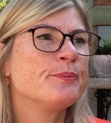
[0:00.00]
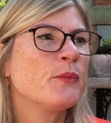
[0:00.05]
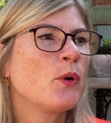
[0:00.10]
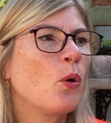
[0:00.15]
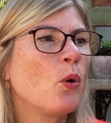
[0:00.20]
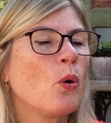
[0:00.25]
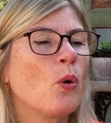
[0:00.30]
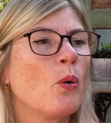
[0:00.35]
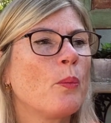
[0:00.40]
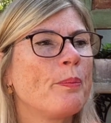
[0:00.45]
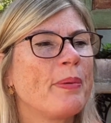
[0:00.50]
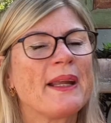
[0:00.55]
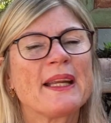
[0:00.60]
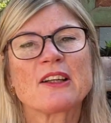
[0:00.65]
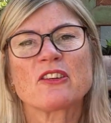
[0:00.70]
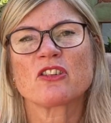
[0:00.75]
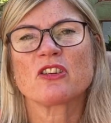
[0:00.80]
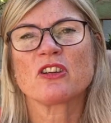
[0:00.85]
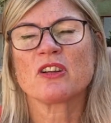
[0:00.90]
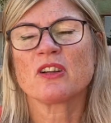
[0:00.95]
or
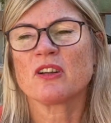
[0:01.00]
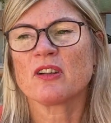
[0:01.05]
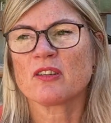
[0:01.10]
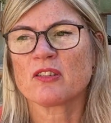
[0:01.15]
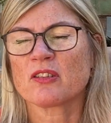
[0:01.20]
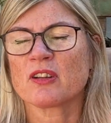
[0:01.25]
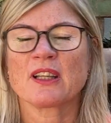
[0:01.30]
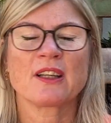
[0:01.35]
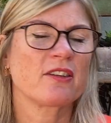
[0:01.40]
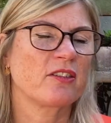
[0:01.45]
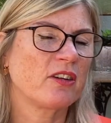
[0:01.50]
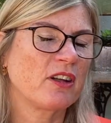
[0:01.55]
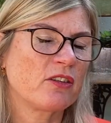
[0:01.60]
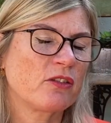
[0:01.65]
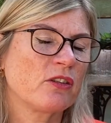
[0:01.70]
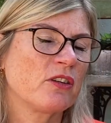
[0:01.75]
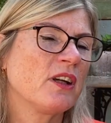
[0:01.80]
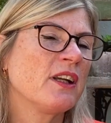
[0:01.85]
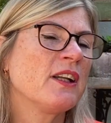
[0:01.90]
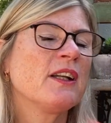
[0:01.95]
pictures,
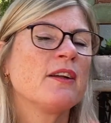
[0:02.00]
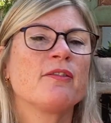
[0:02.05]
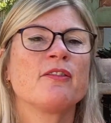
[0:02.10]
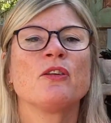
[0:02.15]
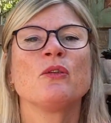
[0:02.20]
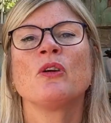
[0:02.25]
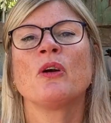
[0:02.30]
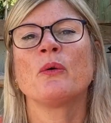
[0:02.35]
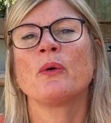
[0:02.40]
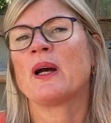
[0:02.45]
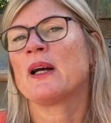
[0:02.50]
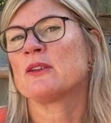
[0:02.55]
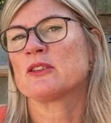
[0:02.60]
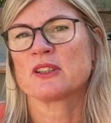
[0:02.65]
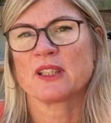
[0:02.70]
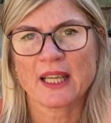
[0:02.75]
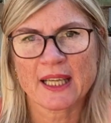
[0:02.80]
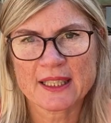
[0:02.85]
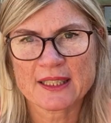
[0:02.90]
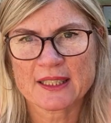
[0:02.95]
etc. And if you know how
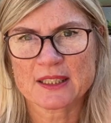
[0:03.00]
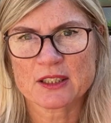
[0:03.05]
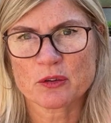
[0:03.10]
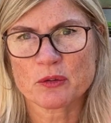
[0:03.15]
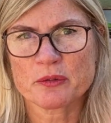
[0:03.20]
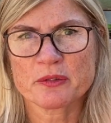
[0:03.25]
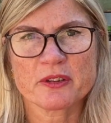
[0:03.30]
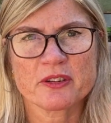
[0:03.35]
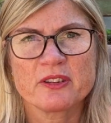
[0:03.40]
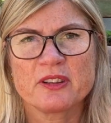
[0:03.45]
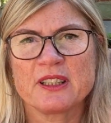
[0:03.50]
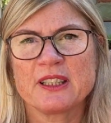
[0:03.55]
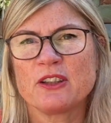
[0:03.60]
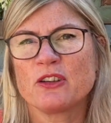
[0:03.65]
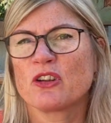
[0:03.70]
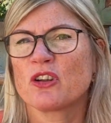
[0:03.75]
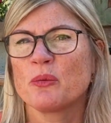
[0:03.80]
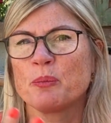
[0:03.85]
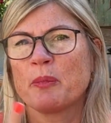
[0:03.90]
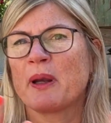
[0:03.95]
to edit, obviously you
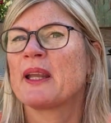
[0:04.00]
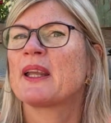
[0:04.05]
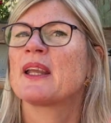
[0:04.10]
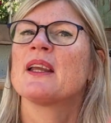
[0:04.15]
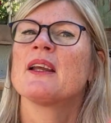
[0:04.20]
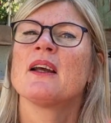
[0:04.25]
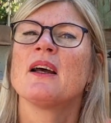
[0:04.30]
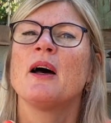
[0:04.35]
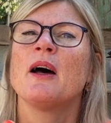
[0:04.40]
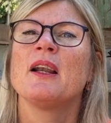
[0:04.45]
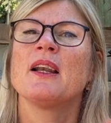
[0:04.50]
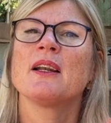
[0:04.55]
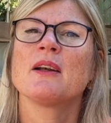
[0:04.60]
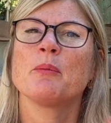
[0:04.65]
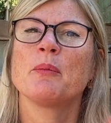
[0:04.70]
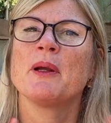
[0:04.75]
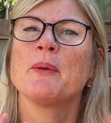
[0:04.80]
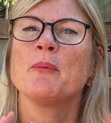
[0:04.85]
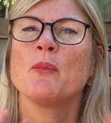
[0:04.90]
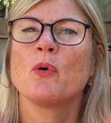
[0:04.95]
can make it a little
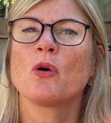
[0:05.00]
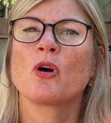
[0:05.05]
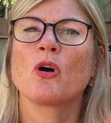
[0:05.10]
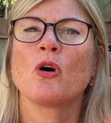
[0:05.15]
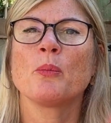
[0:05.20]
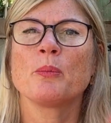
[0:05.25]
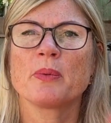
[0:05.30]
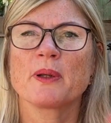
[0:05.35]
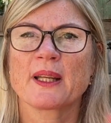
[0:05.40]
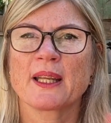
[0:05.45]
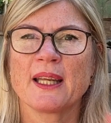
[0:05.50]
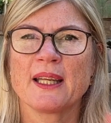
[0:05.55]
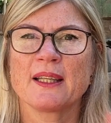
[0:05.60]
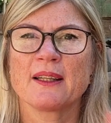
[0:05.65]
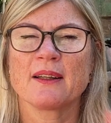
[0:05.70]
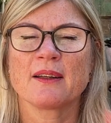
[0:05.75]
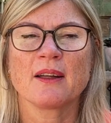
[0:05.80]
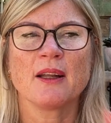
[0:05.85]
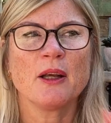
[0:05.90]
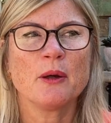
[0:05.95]
bit more
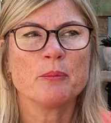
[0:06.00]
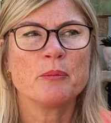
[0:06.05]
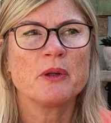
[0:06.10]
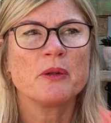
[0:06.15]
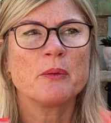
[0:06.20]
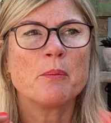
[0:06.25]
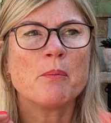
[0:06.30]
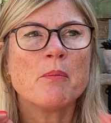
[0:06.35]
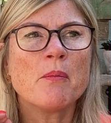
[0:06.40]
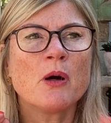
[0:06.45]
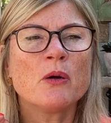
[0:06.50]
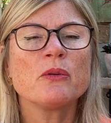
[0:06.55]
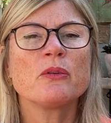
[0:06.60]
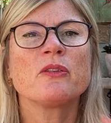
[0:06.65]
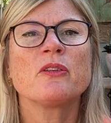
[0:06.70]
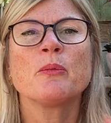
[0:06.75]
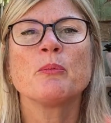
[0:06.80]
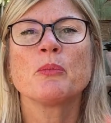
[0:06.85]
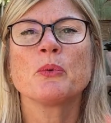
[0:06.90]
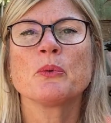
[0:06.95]
complicated. But the
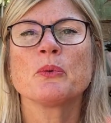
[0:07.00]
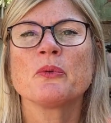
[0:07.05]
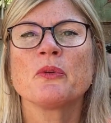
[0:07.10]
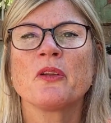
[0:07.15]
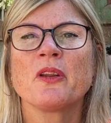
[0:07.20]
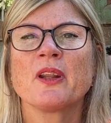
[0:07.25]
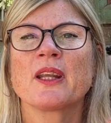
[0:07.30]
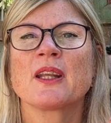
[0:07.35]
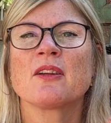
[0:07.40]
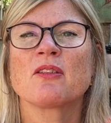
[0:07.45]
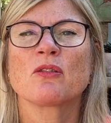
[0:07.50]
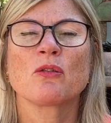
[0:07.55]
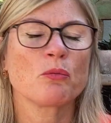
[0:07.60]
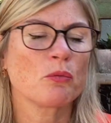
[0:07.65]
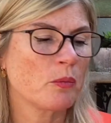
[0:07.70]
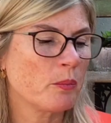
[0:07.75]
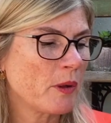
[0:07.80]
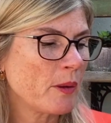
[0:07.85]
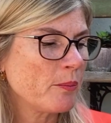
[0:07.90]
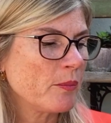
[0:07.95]
most important thing is to
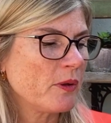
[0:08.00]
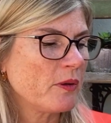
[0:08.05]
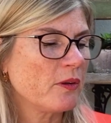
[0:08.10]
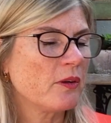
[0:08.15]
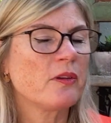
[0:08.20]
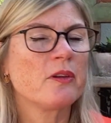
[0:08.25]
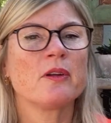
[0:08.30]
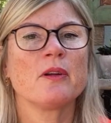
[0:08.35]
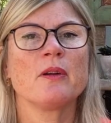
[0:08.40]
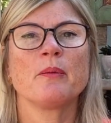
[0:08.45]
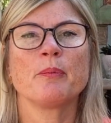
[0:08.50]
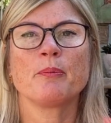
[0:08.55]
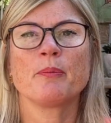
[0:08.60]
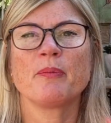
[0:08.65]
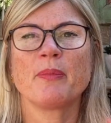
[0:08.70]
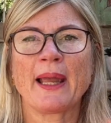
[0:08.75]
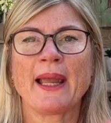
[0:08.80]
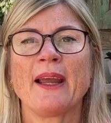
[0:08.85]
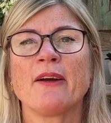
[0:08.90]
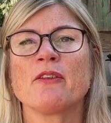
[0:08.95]
remember that the
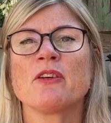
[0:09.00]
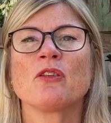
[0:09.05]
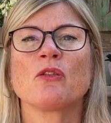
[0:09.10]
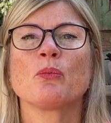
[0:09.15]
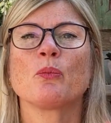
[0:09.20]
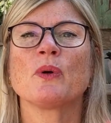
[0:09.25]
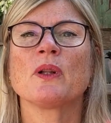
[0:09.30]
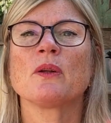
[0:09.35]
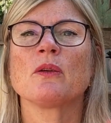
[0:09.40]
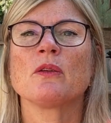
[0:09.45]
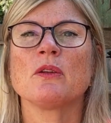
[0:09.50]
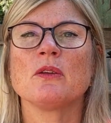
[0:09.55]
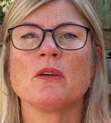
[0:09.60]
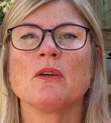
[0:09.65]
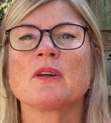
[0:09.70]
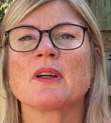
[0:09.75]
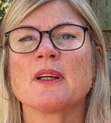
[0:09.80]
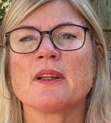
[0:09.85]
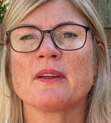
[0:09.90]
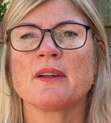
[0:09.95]
parents will
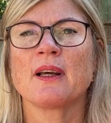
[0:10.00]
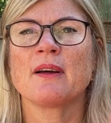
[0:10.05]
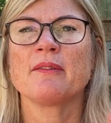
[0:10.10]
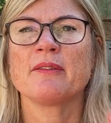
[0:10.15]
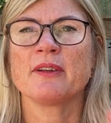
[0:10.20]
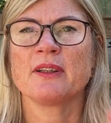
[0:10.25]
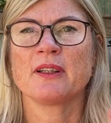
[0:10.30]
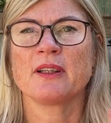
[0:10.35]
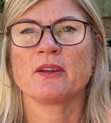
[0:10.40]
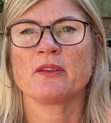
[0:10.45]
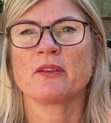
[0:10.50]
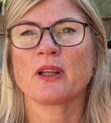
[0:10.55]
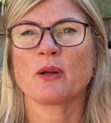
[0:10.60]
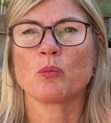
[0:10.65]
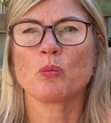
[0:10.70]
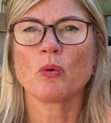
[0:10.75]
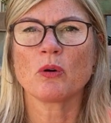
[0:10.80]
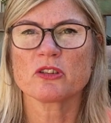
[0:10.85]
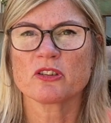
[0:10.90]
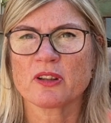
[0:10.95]
look at that video, they
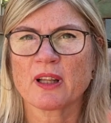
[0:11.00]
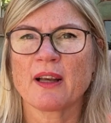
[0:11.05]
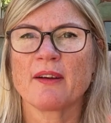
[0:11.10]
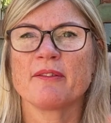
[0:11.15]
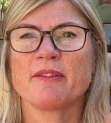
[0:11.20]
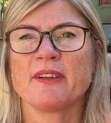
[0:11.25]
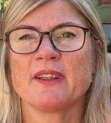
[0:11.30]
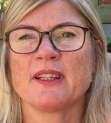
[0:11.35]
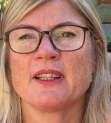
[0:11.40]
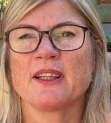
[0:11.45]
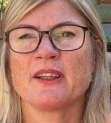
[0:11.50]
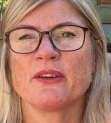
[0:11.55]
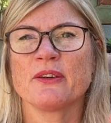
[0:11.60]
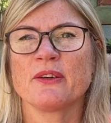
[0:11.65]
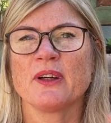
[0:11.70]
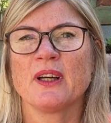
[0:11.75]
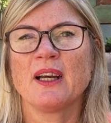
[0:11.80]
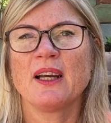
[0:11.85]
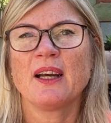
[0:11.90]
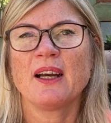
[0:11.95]
watch that video,
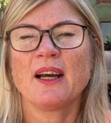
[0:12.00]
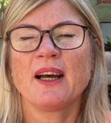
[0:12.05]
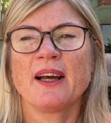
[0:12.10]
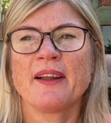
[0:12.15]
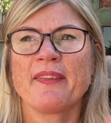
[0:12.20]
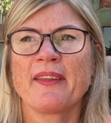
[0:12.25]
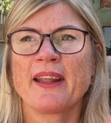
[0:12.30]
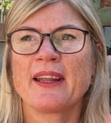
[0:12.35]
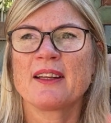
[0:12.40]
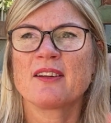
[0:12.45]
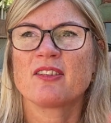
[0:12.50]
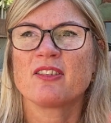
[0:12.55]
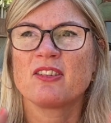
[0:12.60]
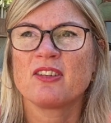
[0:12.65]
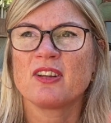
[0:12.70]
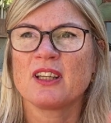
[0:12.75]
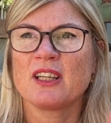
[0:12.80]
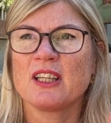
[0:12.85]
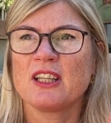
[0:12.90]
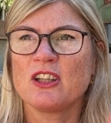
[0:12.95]
and they
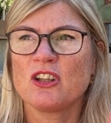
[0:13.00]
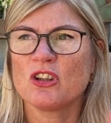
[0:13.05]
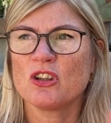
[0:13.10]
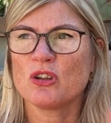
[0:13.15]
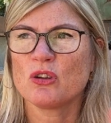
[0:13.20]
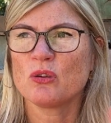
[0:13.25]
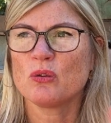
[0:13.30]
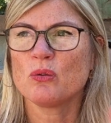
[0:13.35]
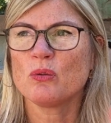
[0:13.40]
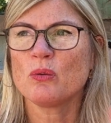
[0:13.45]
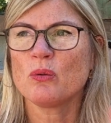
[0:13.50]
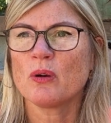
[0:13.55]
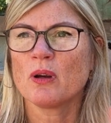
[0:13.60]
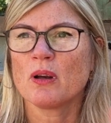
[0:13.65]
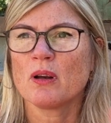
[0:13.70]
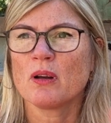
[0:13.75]
see you